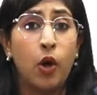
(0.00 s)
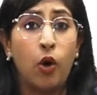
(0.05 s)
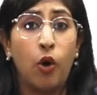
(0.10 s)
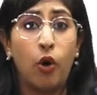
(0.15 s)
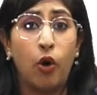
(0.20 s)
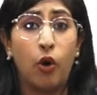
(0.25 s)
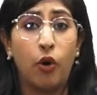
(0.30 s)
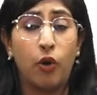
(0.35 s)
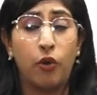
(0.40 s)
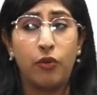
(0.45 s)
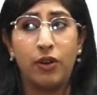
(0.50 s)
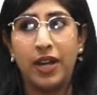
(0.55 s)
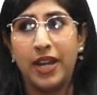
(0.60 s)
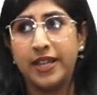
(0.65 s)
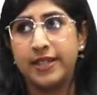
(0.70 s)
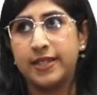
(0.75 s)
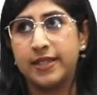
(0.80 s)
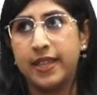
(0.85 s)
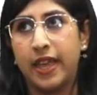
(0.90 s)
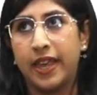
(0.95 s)
or
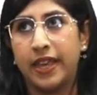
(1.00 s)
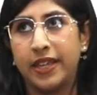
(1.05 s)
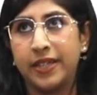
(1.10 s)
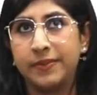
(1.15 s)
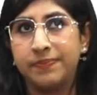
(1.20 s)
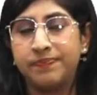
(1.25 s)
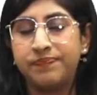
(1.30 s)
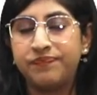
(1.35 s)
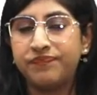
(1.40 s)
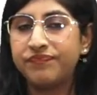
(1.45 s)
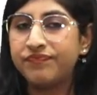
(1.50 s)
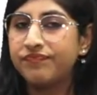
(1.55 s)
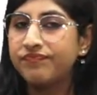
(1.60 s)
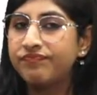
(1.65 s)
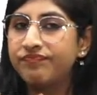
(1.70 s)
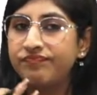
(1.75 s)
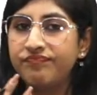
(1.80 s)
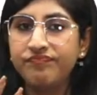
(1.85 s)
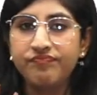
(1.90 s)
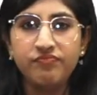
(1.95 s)
let's say
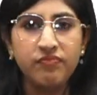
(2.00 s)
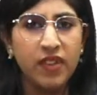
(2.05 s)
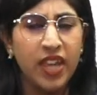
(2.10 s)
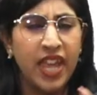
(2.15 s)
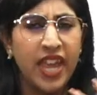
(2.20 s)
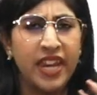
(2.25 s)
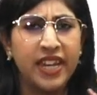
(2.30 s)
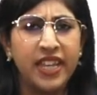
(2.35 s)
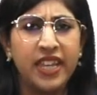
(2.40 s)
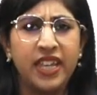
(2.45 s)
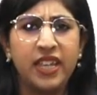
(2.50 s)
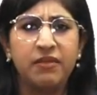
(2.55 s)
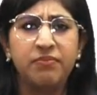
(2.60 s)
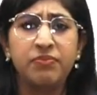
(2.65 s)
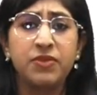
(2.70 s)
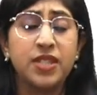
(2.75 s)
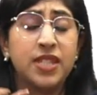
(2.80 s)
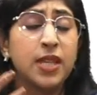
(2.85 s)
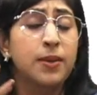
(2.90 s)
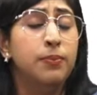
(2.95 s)

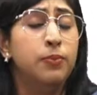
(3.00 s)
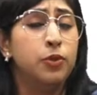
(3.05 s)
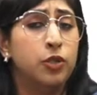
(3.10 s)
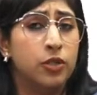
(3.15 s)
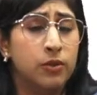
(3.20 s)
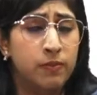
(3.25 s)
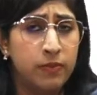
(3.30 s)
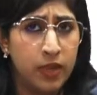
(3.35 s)
any symbol.